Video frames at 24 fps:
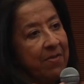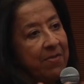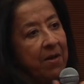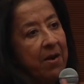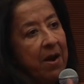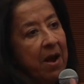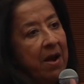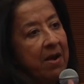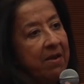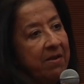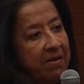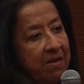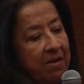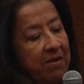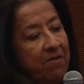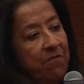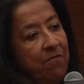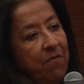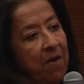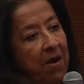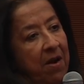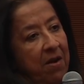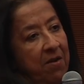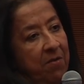the right
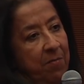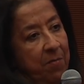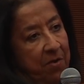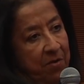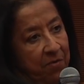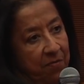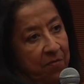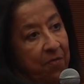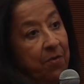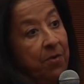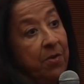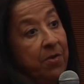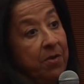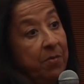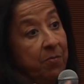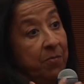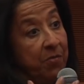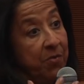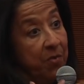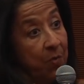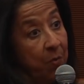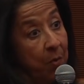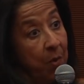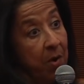environment for them
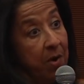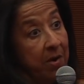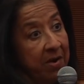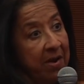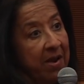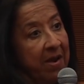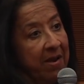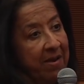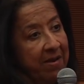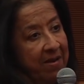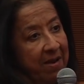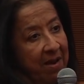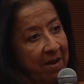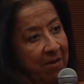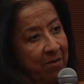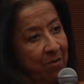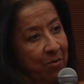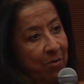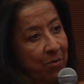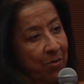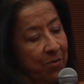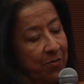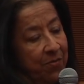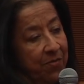to work in and
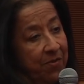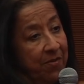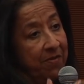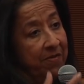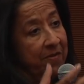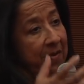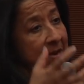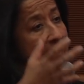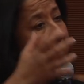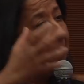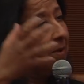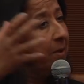all of this.